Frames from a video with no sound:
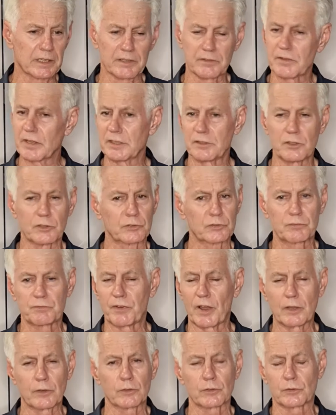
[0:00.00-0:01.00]
they just
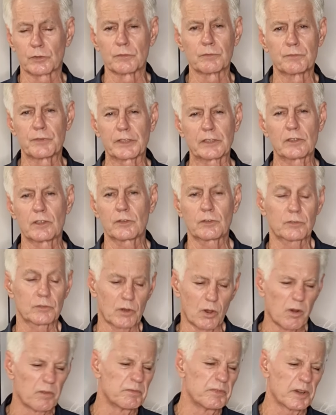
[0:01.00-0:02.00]
focus on fitness
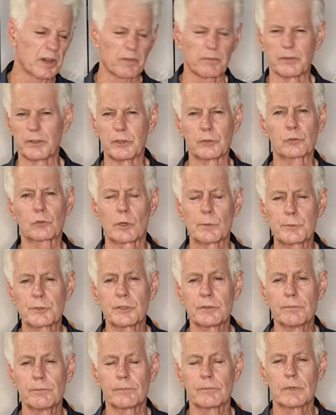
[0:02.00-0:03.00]
of a
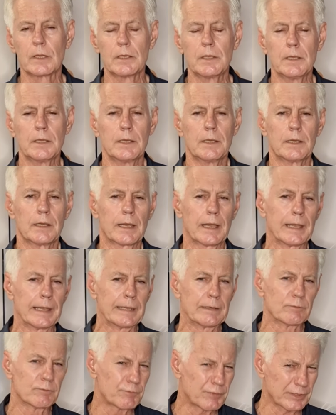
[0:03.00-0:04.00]
description,
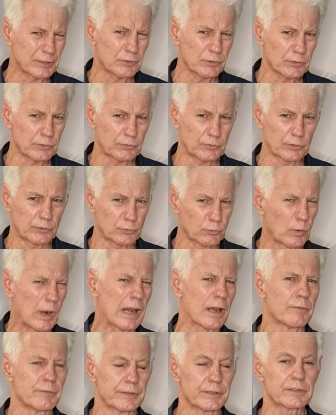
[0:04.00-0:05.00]
and fitness is
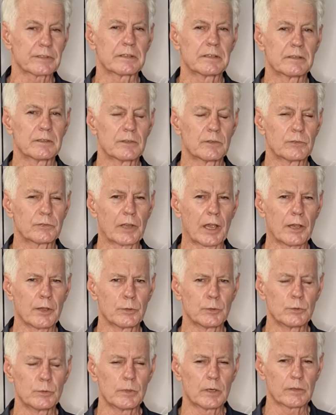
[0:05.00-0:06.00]
relevant.
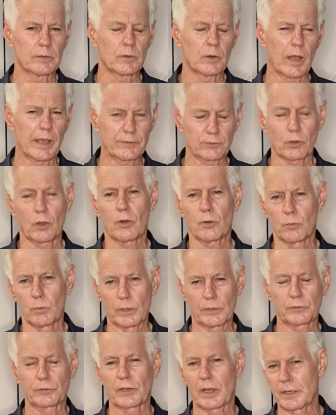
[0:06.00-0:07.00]
So as I
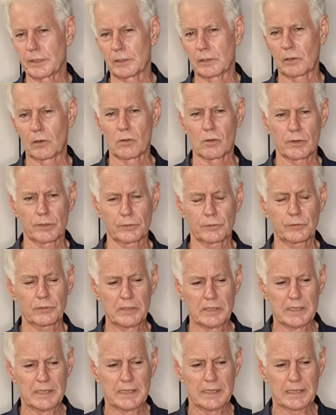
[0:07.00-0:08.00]
always say to clients,
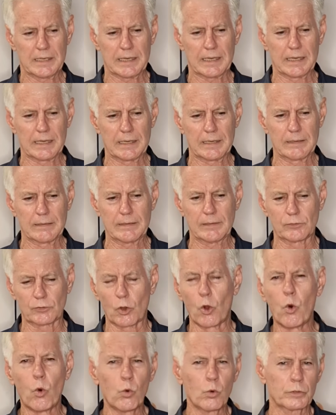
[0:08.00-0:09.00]
it's
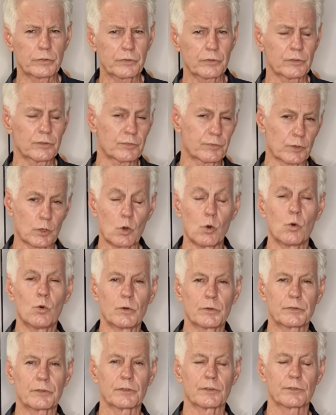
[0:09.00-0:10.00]
horses for
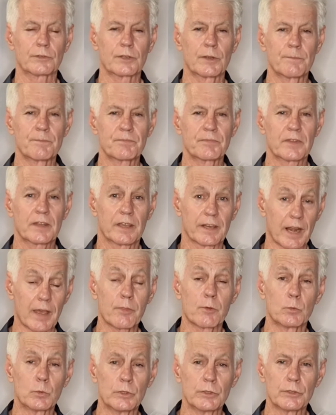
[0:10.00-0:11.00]
courses. In
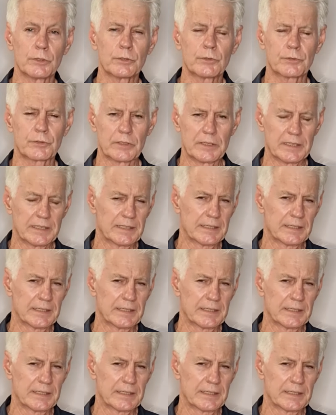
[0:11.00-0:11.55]
other words,